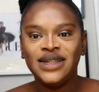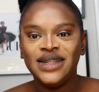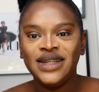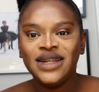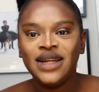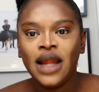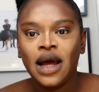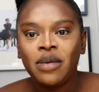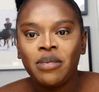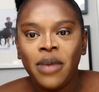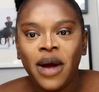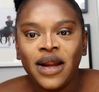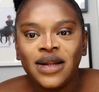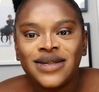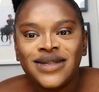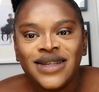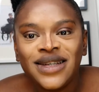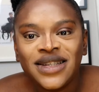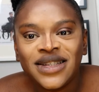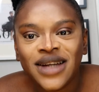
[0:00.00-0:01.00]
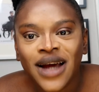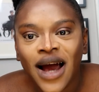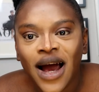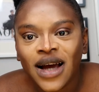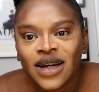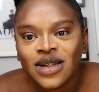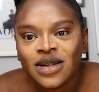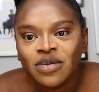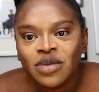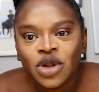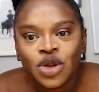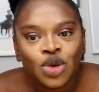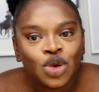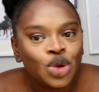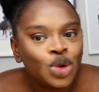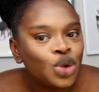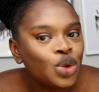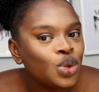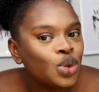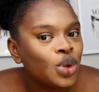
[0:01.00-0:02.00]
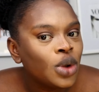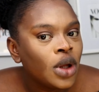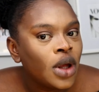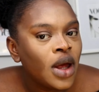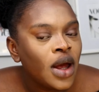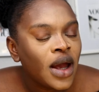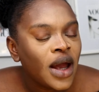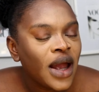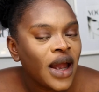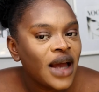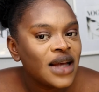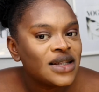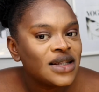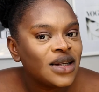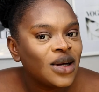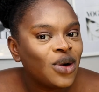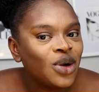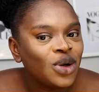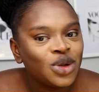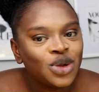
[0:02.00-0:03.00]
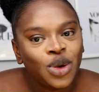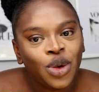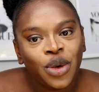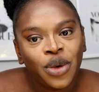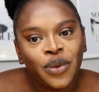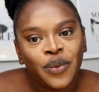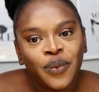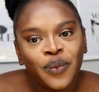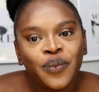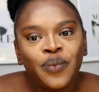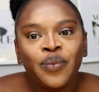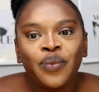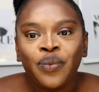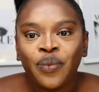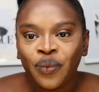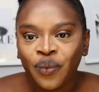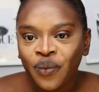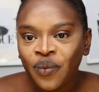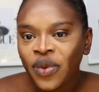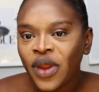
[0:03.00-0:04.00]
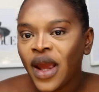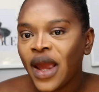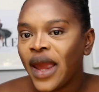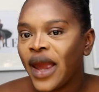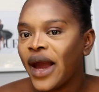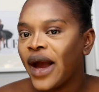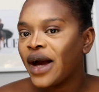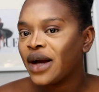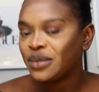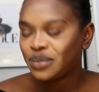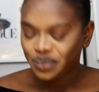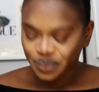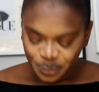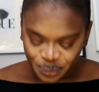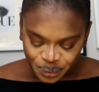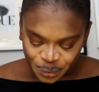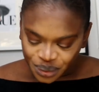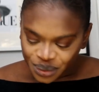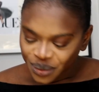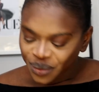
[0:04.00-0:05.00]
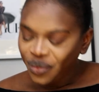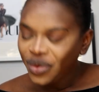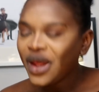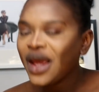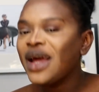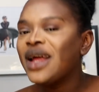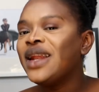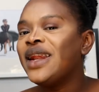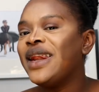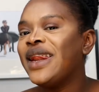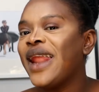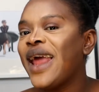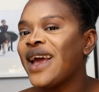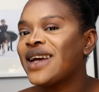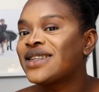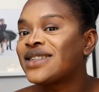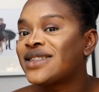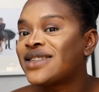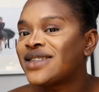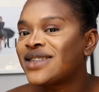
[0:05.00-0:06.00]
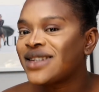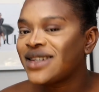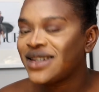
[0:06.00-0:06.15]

Did like my teacher asked me to do. Then you guys see the contour. Yeah. Next,